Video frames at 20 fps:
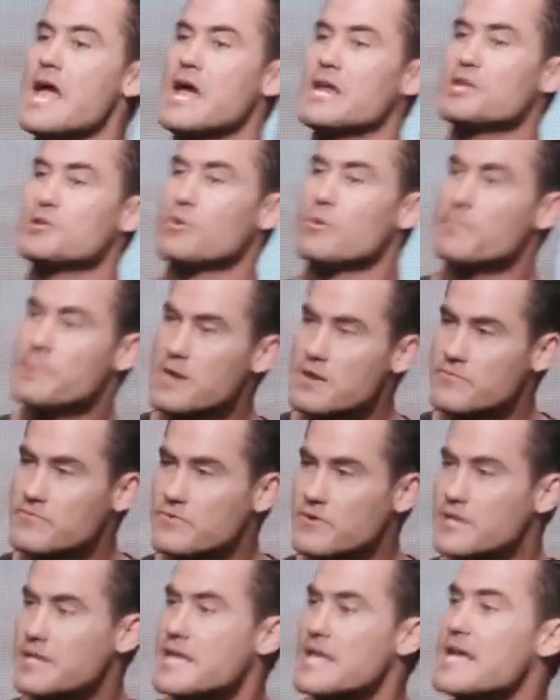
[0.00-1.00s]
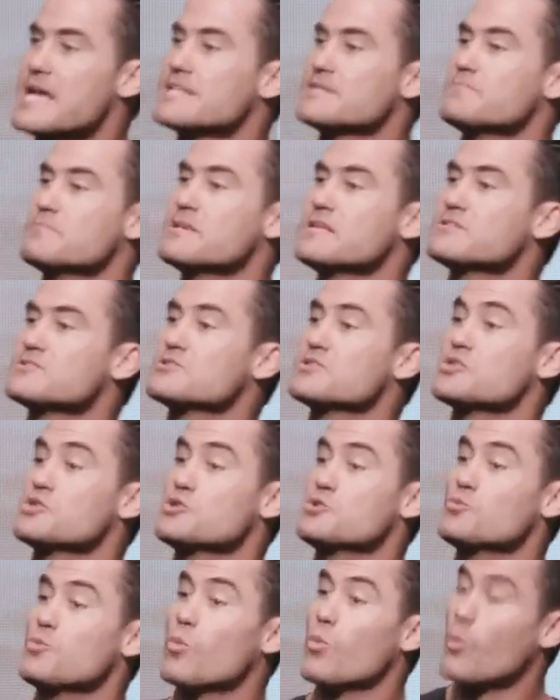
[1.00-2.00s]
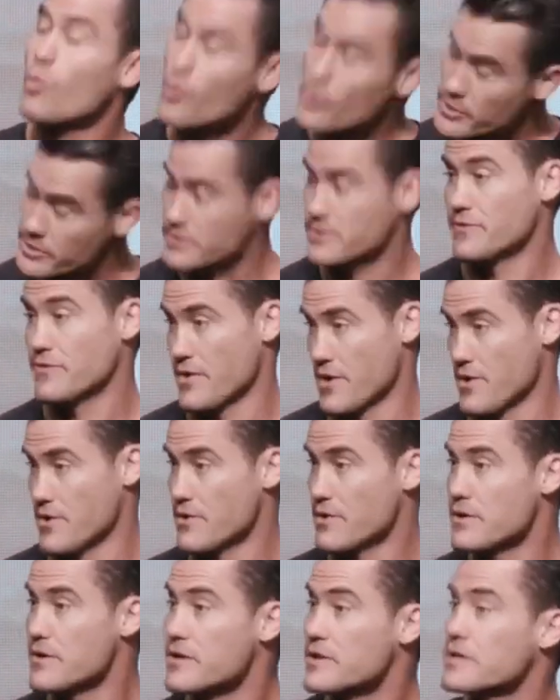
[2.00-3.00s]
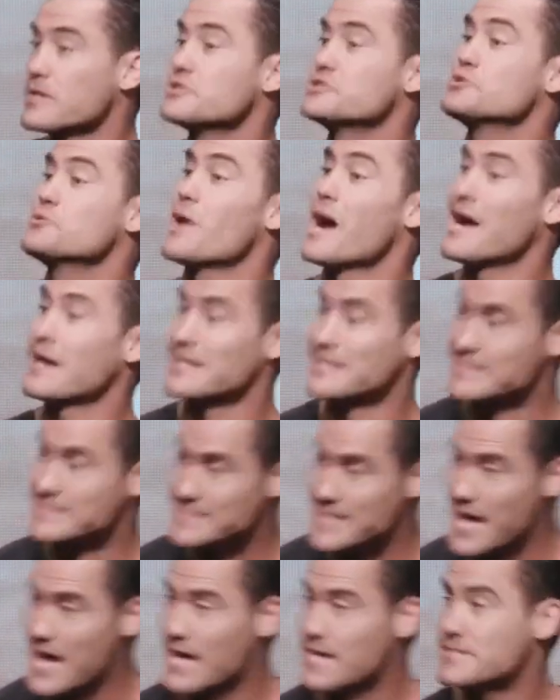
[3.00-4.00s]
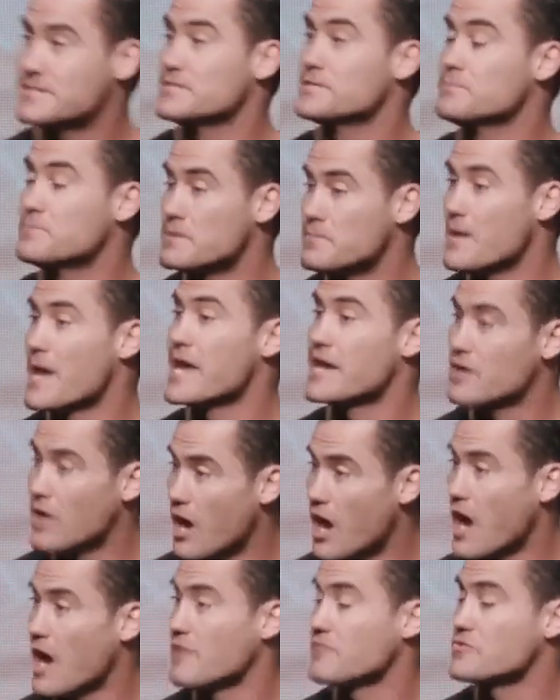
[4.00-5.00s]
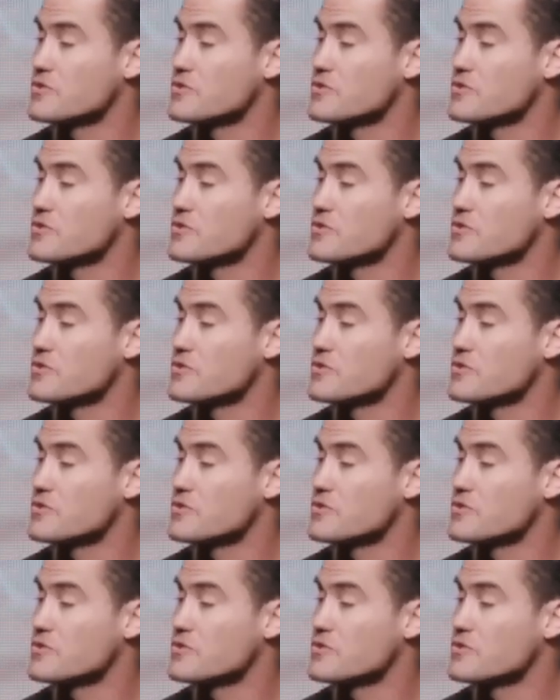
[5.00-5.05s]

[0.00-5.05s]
and you were barefoot, it means that you worked there because you had a debt to be paid off.